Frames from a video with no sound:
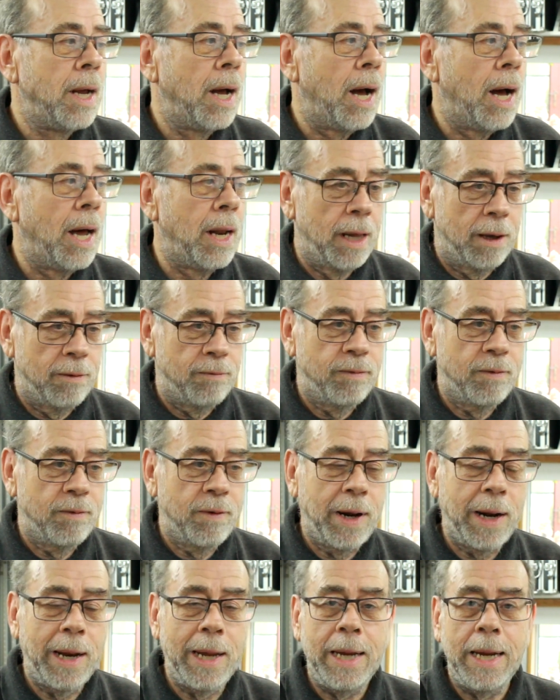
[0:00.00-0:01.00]
and I've
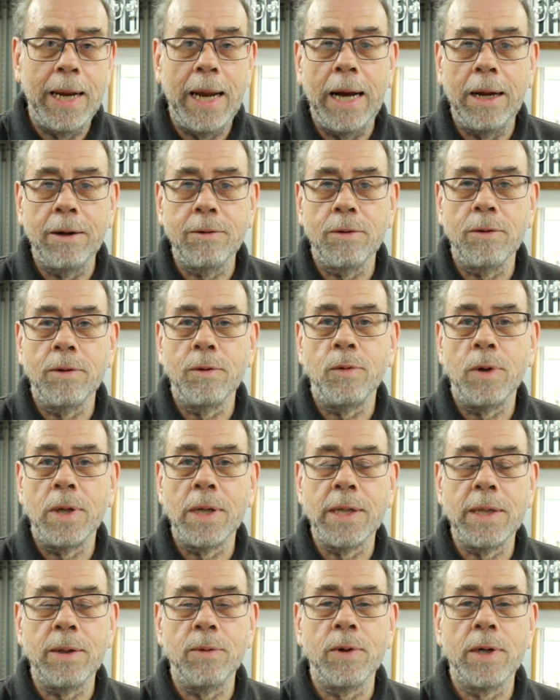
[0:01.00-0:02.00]
cleared out all the
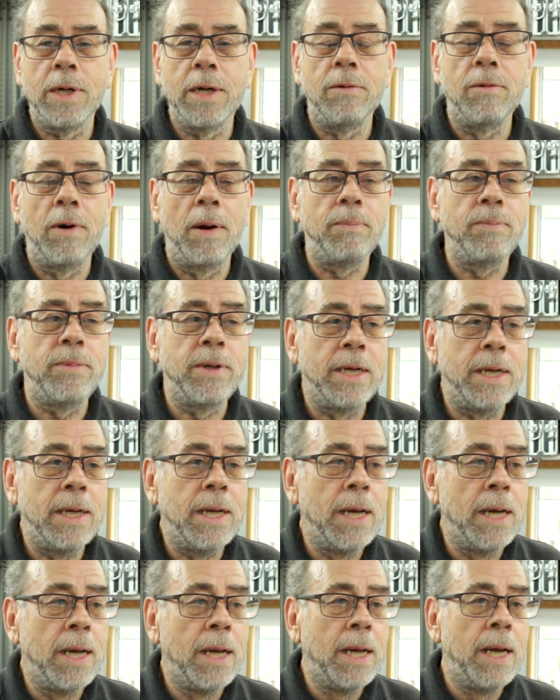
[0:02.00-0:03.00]
ones that were corrupted.
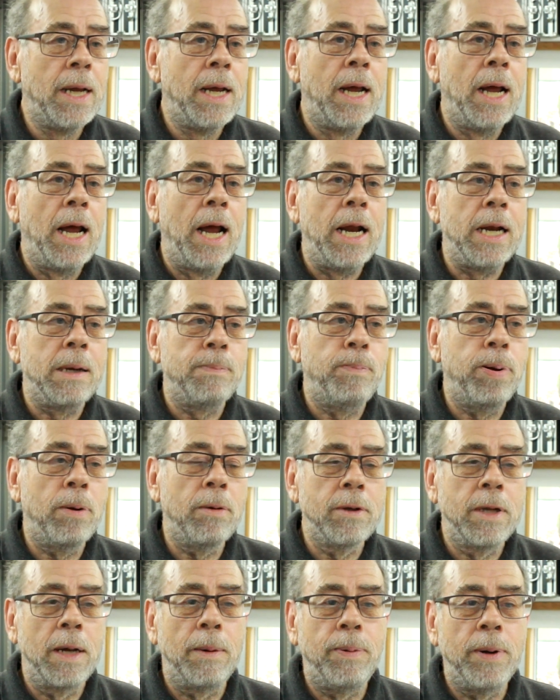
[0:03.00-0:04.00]
It's
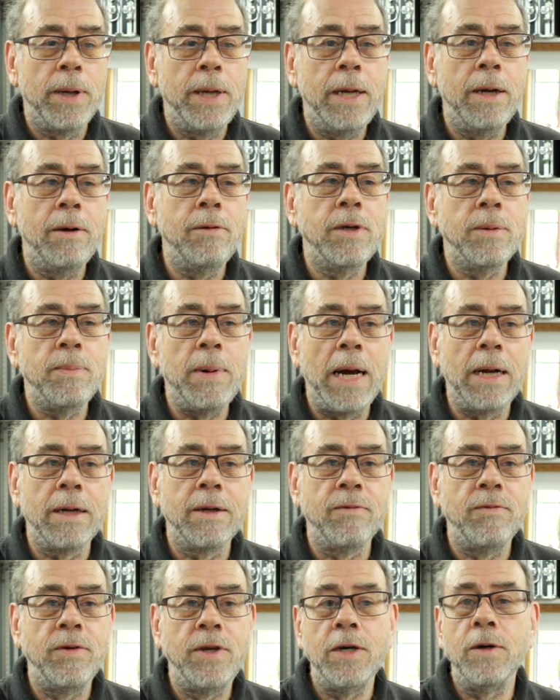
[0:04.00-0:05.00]
pulled up a huge amount
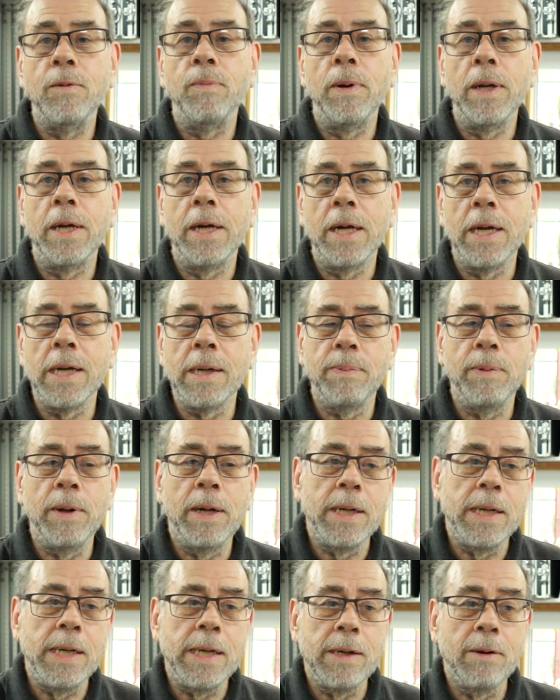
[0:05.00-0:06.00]
of duplicates,
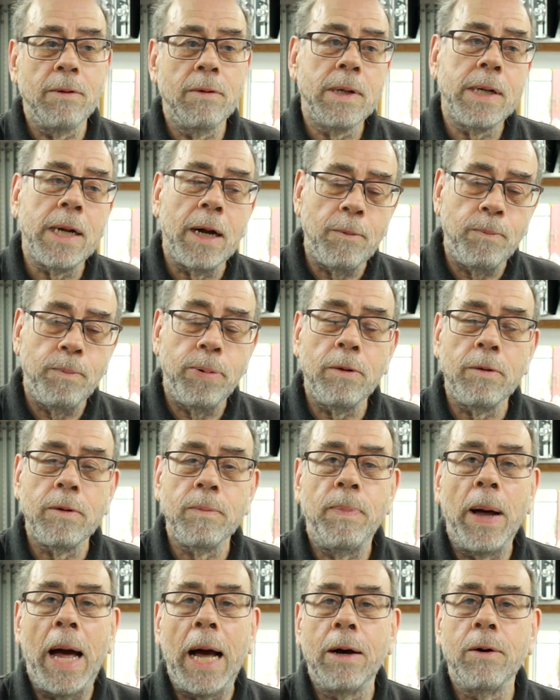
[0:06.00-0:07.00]
because it's also
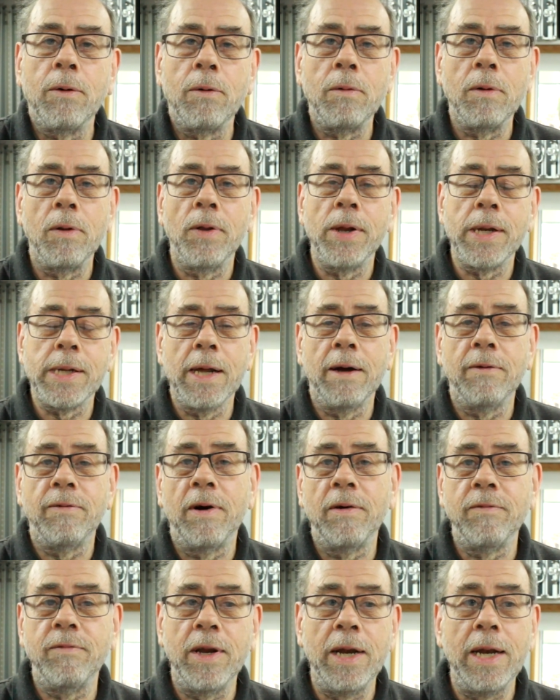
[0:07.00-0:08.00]
pulled back all of the stuff
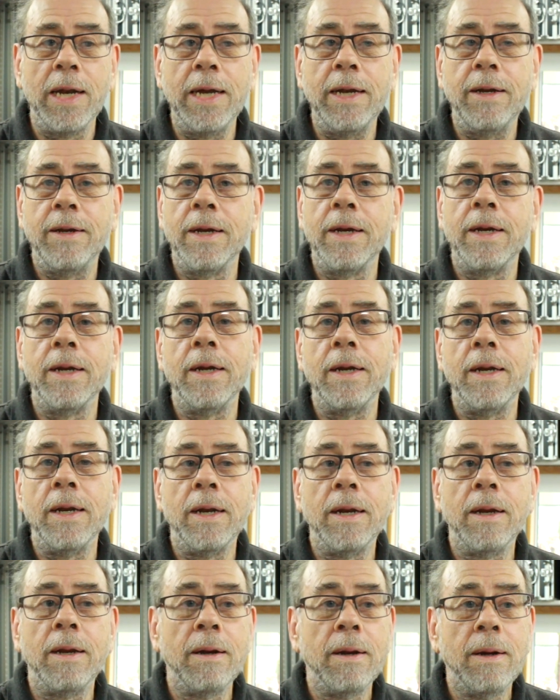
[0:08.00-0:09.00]
I've deleted
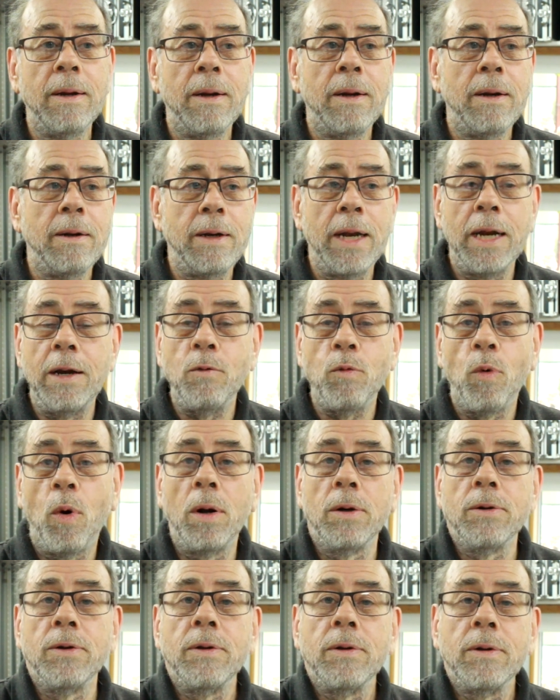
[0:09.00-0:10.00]
and didn't
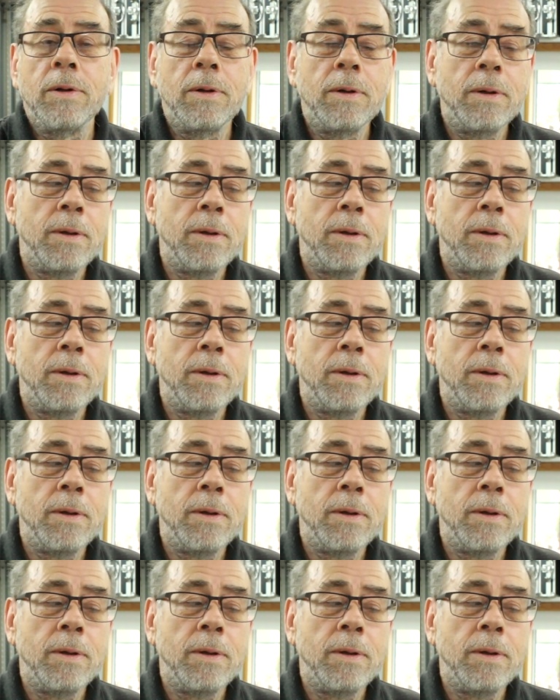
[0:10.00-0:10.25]
want.